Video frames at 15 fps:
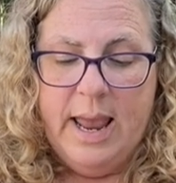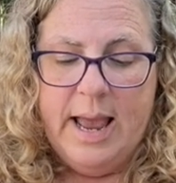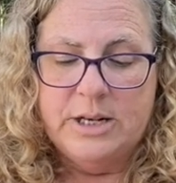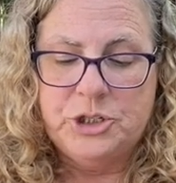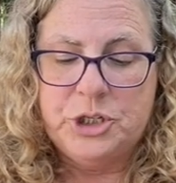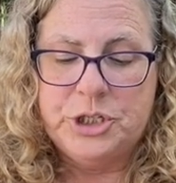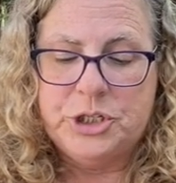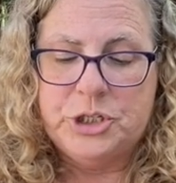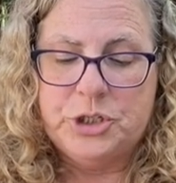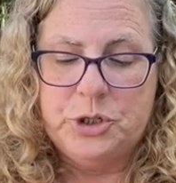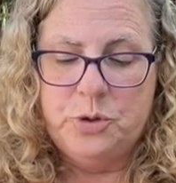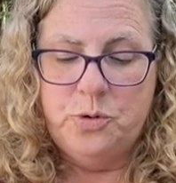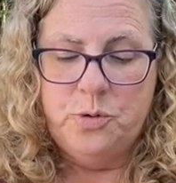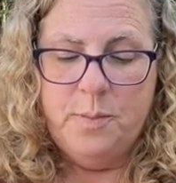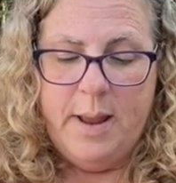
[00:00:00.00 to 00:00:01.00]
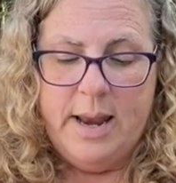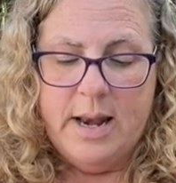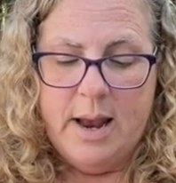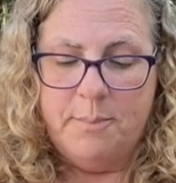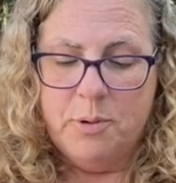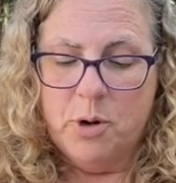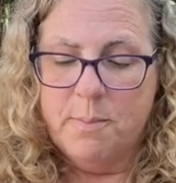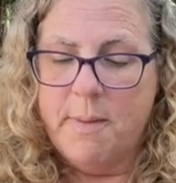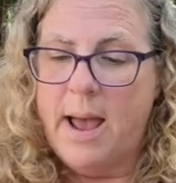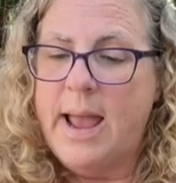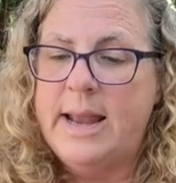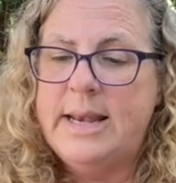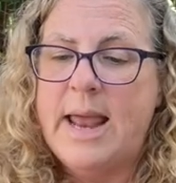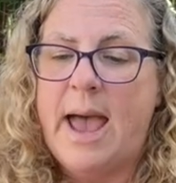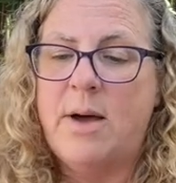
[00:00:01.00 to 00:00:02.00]
and she soon made up her
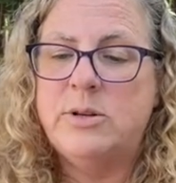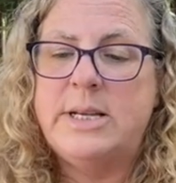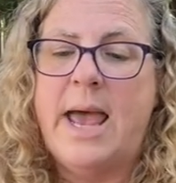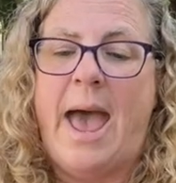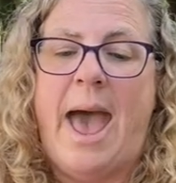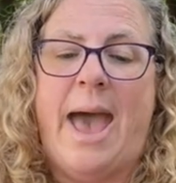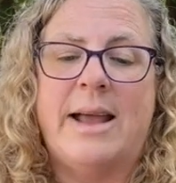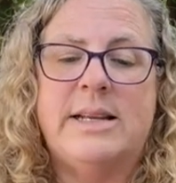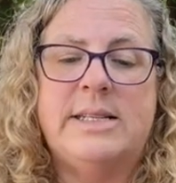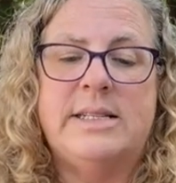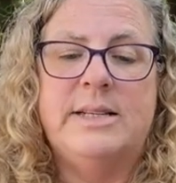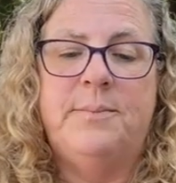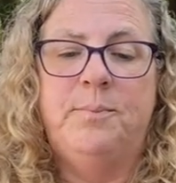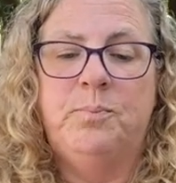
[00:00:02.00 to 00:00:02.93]
mind how to act.